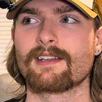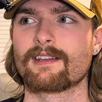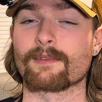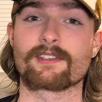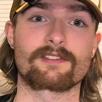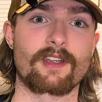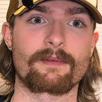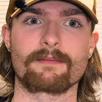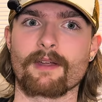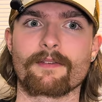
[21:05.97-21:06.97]
This is,
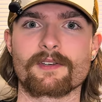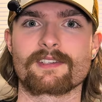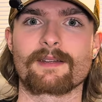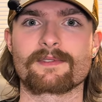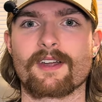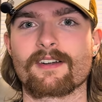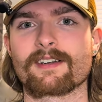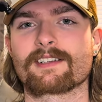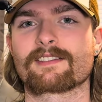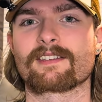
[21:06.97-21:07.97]
my first time
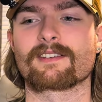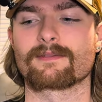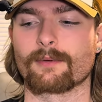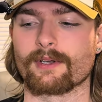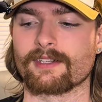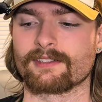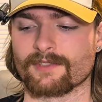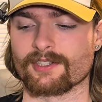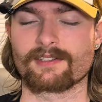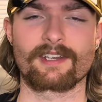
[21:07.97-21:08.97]
soldering, so we'll
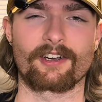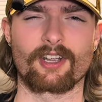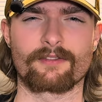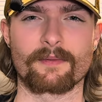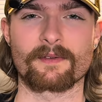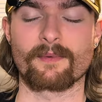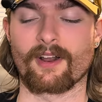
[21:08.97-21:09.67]
just carry on from this point.